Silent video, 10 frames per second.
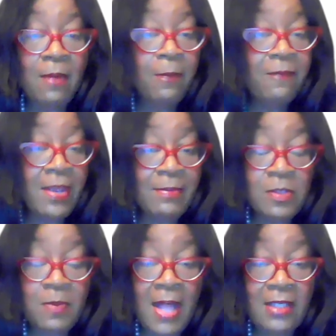famous
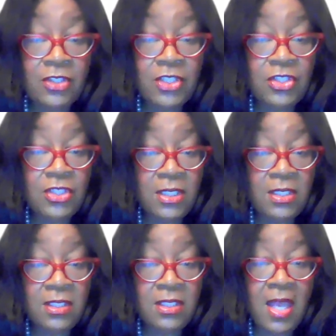
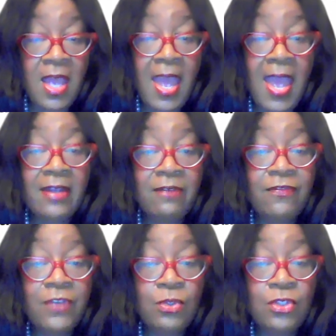politicians, and a
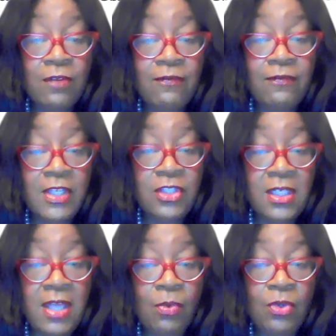future vision
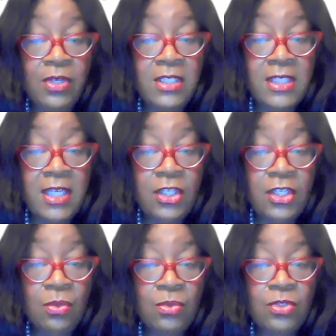that will
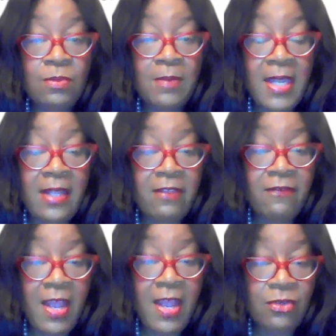continue to make the
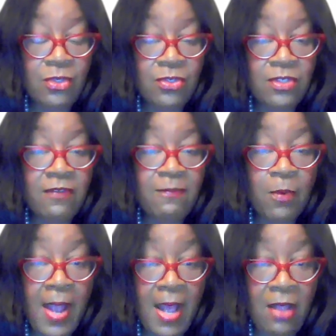founders
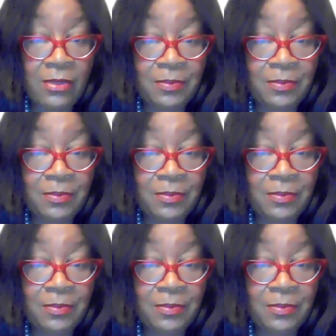proud.